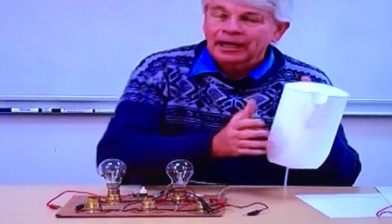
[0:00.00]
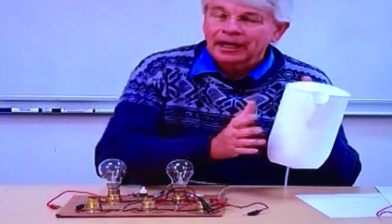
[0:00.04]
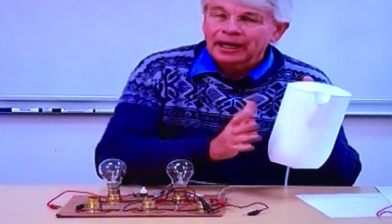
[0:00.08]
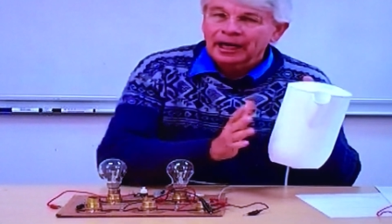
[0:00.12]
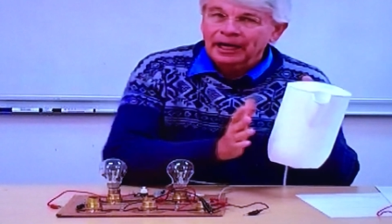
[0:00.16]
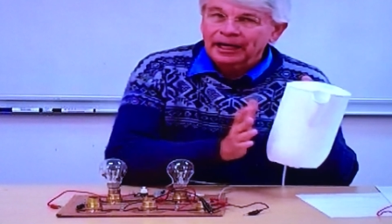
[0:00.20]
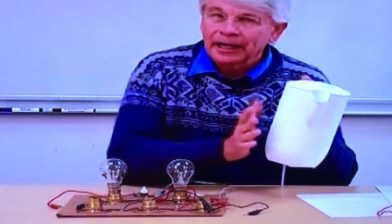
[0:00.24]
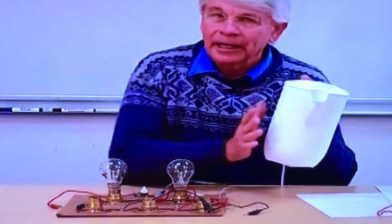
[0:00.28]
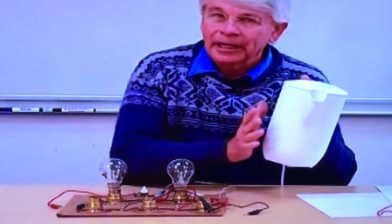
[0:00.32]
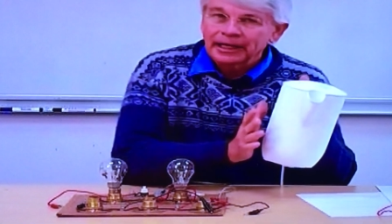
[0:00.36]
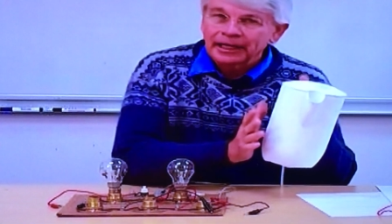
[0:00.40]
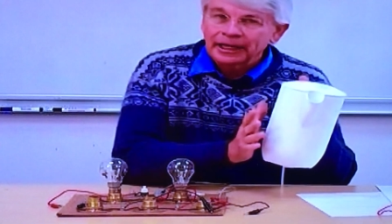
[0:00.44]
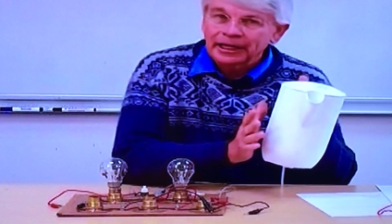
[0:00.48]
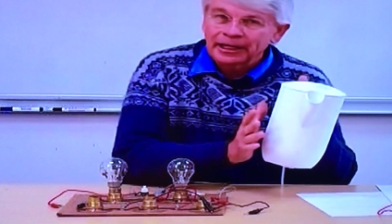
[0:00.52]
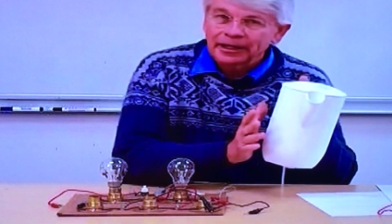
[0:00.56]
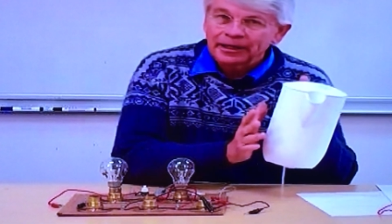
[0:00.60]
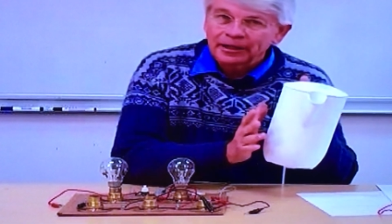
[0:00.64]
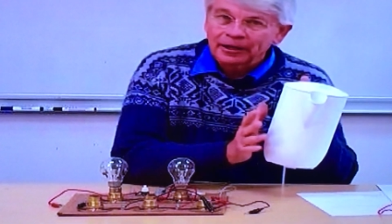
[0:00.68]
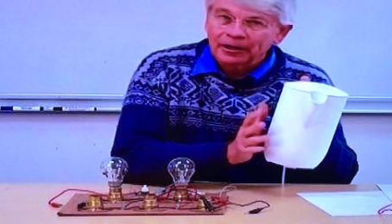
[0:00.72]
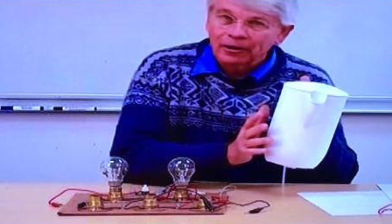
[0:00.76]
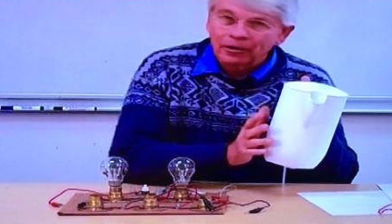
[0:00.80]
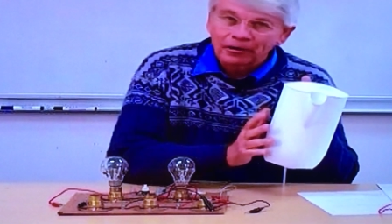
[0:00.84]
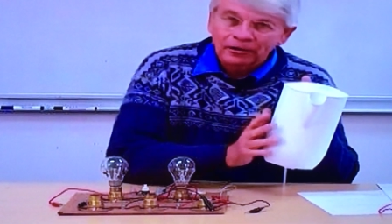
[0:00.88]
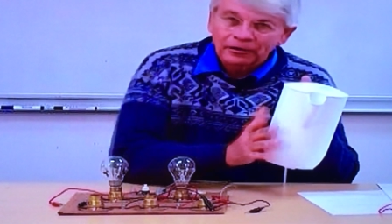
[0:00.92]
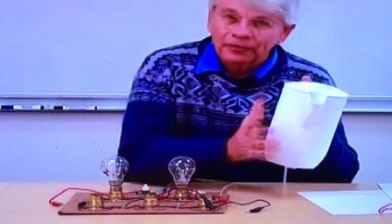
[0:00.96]
I need
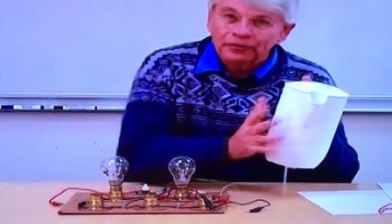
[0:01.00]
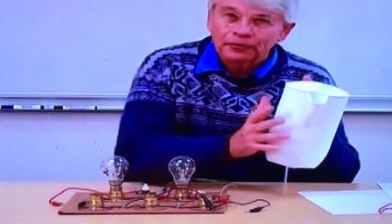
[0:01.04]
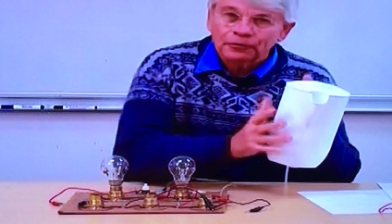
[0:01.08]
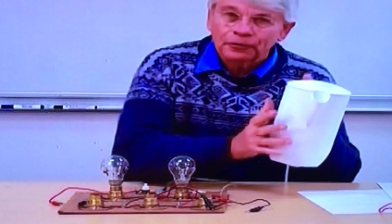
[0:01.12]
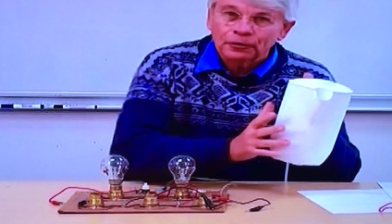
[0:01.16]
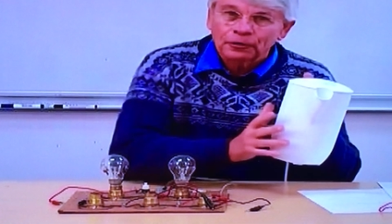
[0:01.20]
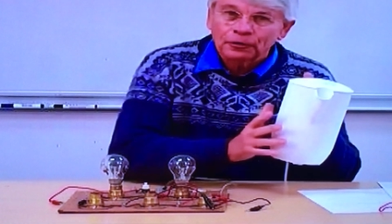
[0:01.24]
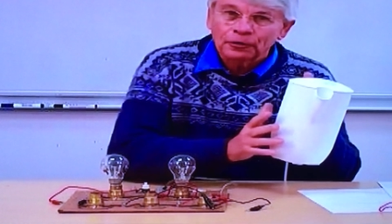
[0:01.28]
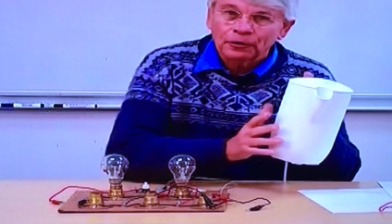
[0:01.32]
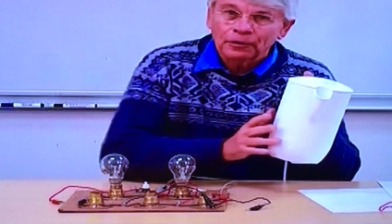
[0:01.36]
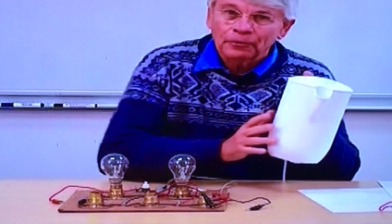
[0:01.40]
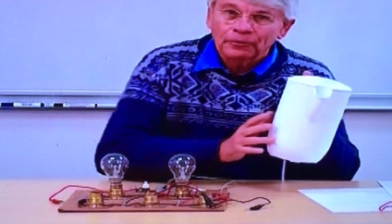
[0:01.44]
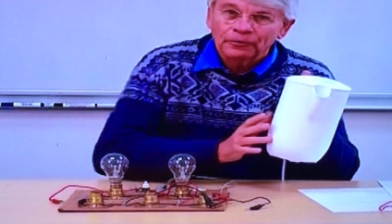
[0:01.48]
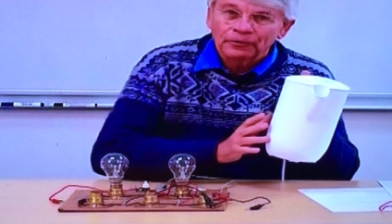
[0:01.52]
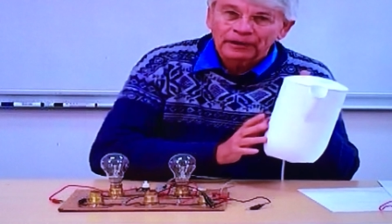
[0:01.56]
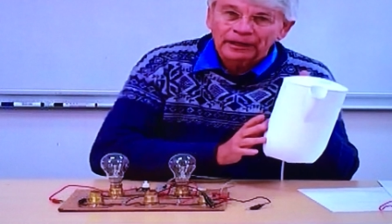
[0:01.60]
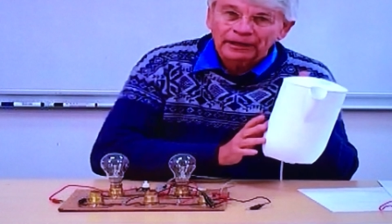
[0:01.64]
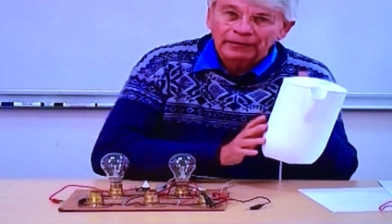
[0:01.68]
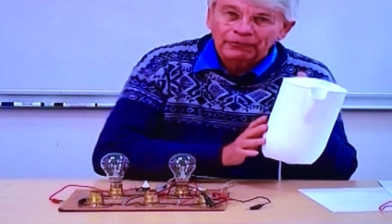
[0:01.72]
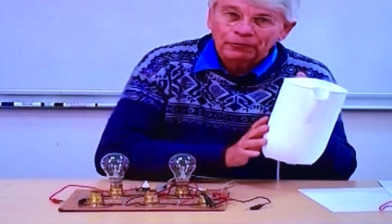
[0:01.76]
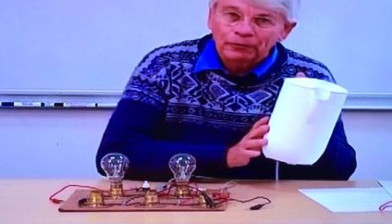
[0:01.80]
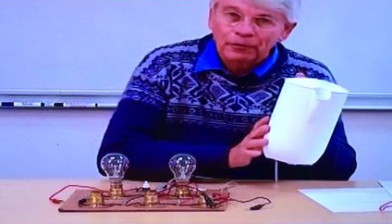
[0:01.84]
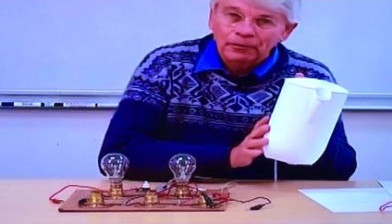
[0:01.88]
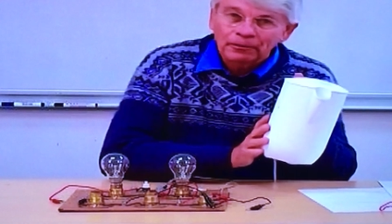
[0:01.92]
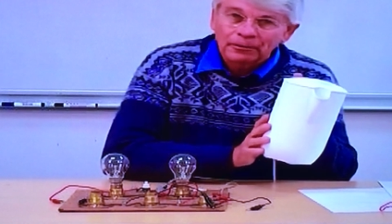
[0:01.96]
lots of coulombs,
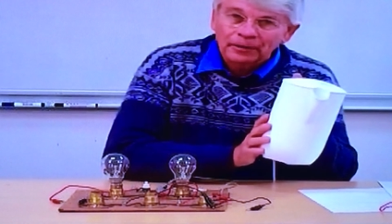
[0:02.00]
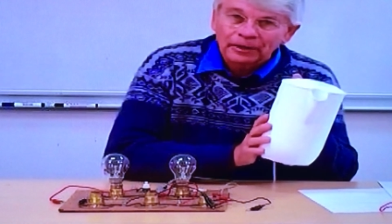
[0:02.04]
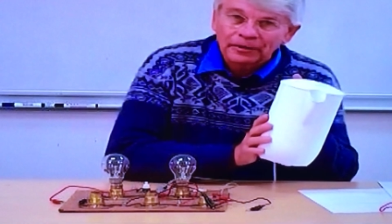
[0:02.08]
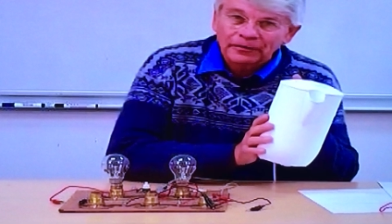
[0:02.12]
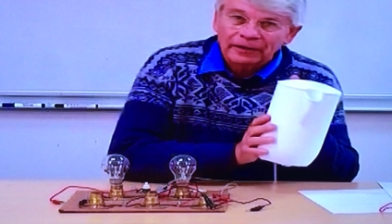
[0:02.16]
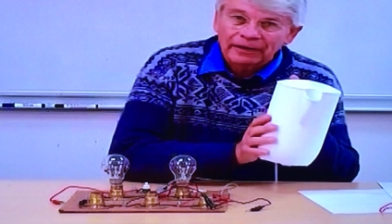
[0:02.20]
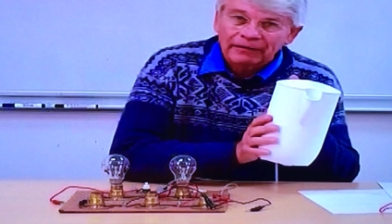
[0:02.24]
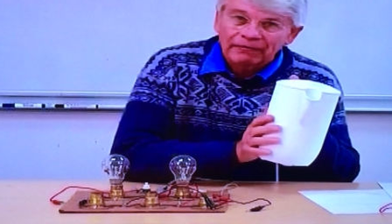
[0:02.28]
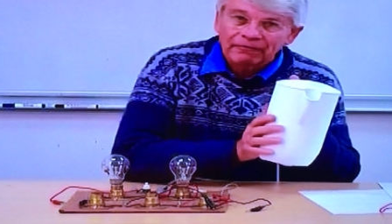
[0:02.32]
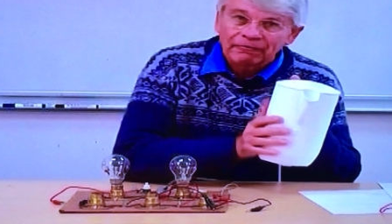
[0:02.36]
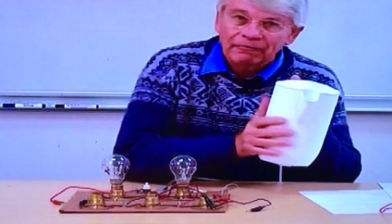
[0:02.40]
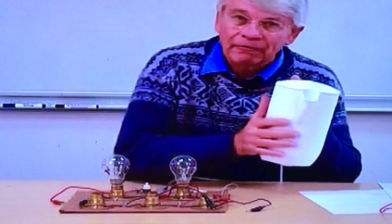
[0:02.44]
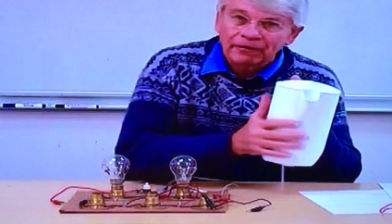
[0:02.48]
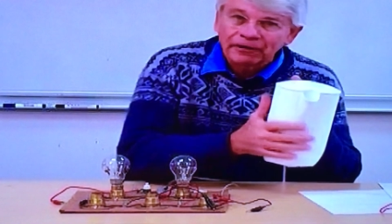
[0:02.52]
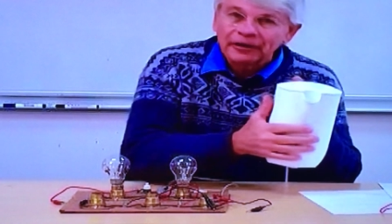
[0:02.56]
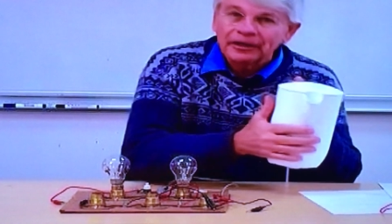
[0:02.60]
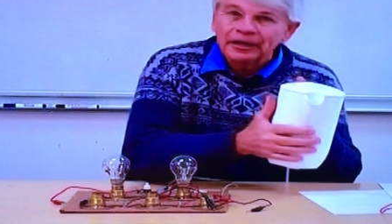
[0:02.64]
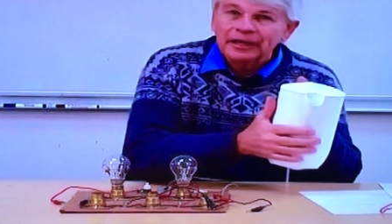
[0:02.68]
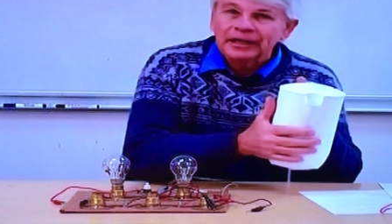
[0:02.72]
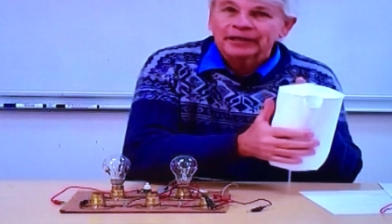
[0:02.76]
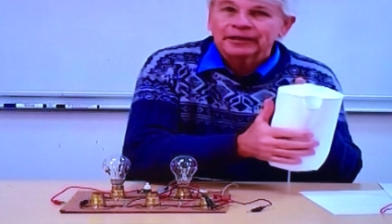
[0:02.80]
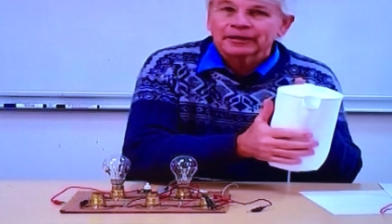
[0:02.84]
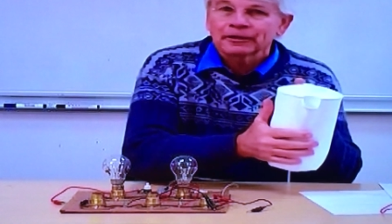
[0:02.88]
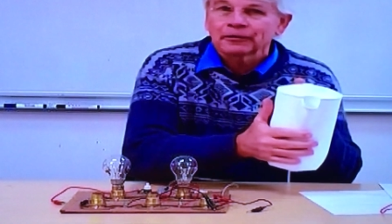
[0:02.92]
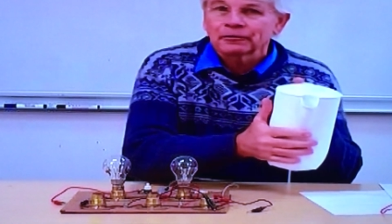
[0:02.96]
therefore it must have very
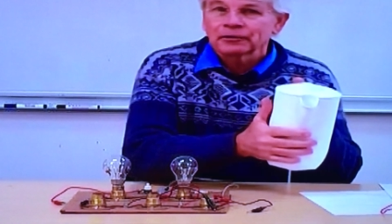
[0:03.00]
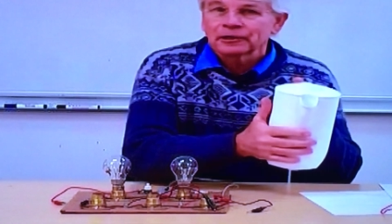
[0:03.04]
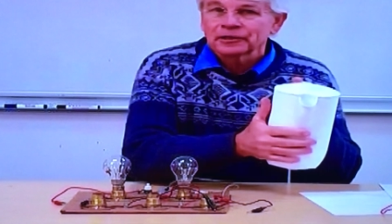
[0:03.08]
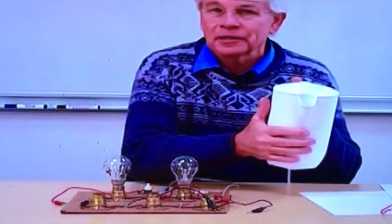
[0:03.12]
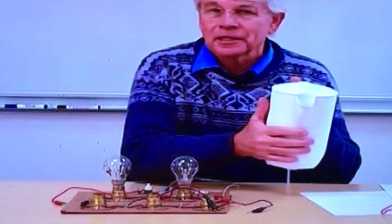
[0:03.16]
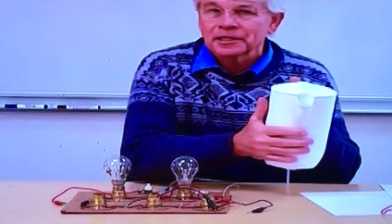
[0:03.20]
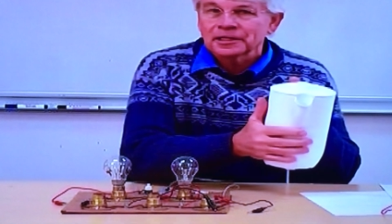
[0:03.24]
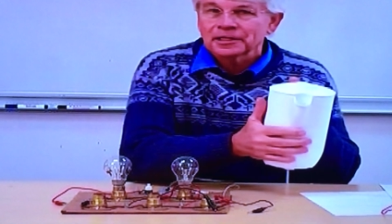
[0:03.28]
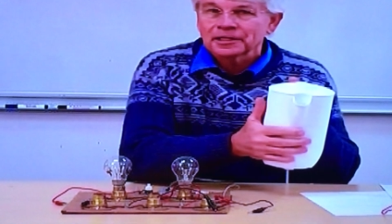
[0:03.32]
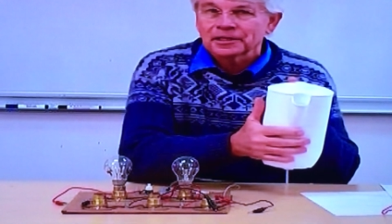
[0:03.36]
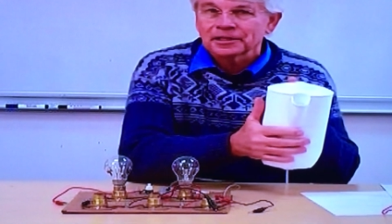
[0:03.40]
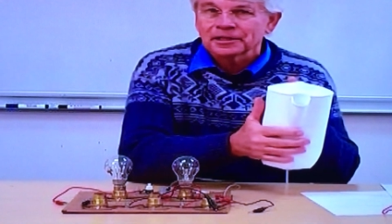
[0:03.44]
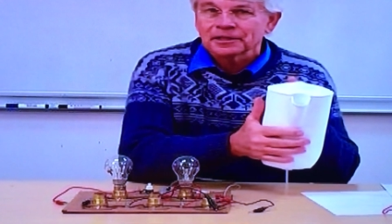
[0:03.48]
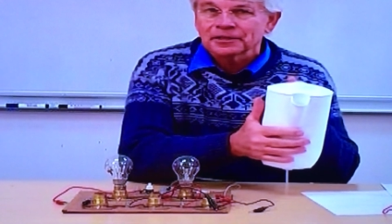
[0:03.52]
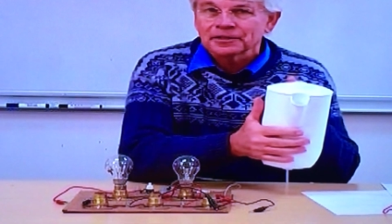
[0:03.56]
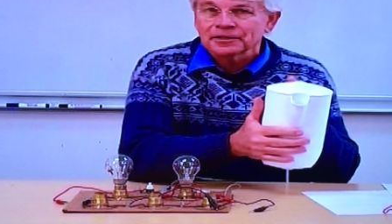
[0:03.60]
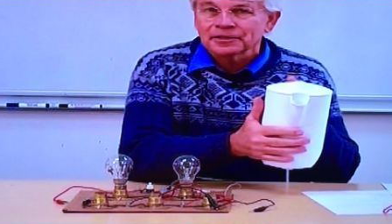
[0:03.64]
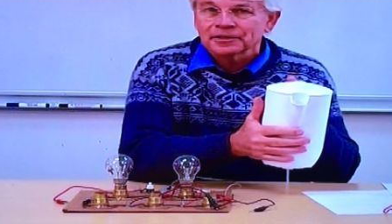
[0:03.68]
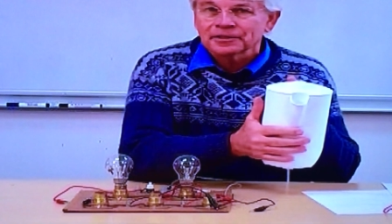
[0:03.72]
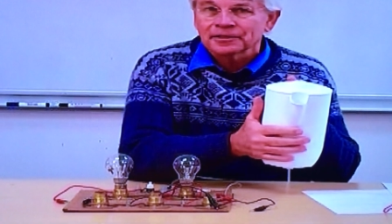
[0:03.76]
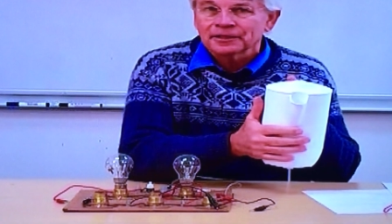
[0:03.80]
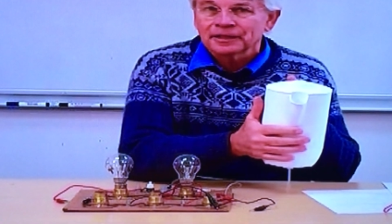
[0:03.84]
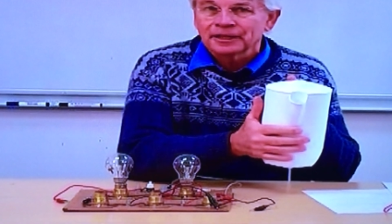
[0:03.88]
little resistance.